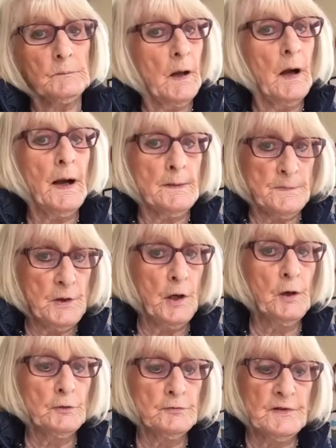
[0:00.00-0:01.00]
I'm
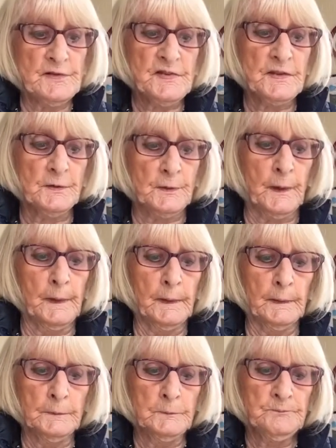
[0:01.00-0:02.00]
no risk
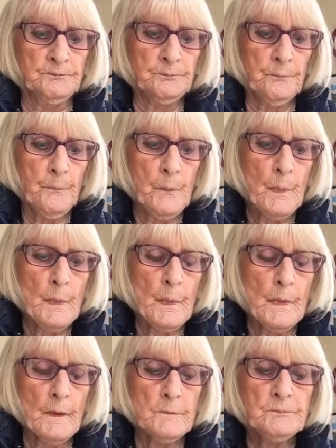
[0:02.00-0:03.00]
taker.
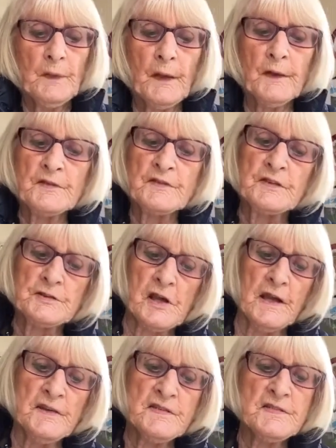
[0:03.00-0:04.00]
It
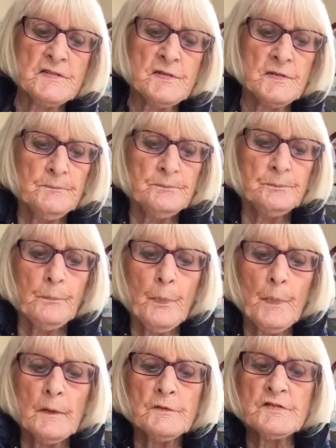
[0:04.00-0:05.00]
suggests,
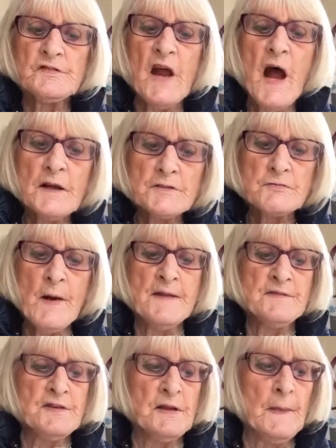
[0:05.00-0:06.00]
start
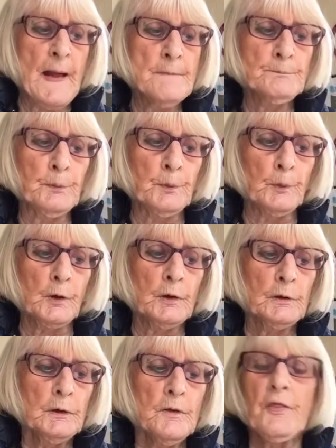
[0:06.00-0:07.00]
writing that
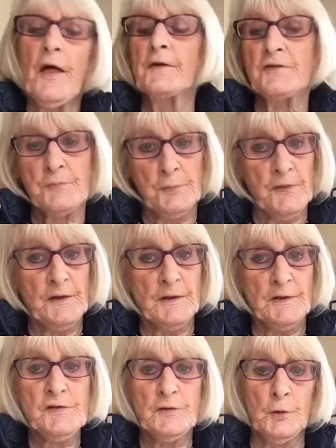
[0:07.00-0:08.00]
book that's within
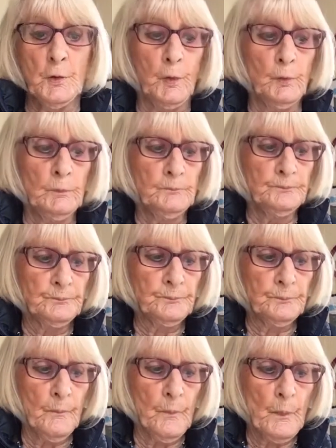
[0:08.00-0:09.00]
us all.
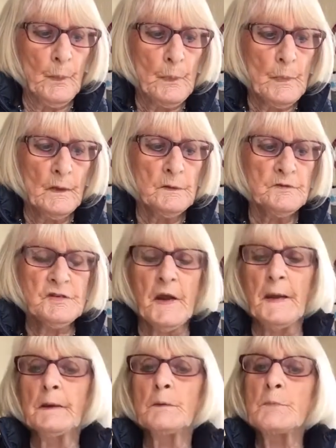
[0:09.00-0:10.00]

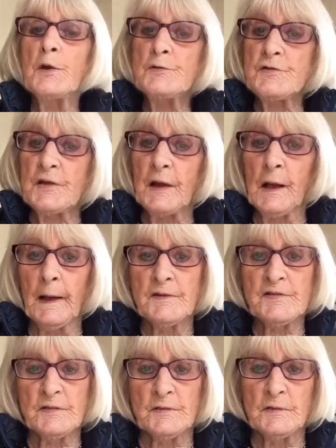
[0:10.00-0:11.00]
Take music
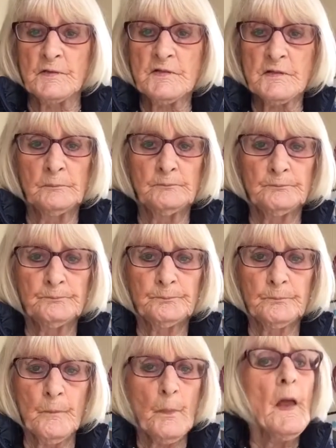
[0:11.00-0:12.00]
lessons.
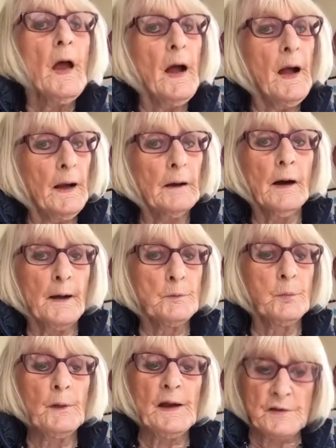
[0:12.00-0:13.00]
How I
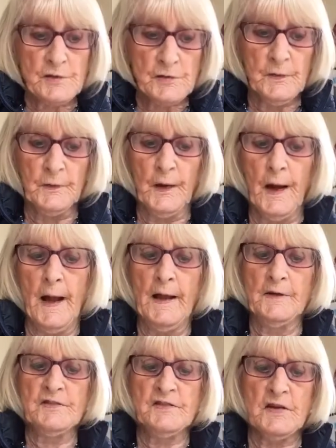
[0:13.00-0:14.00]
wish that I
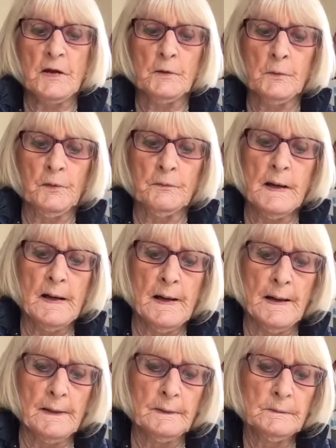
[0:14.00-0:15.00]
had stuck with
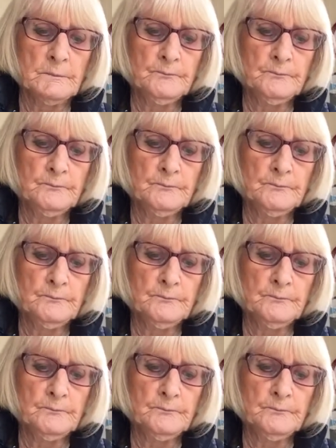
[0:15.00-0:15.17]
mine.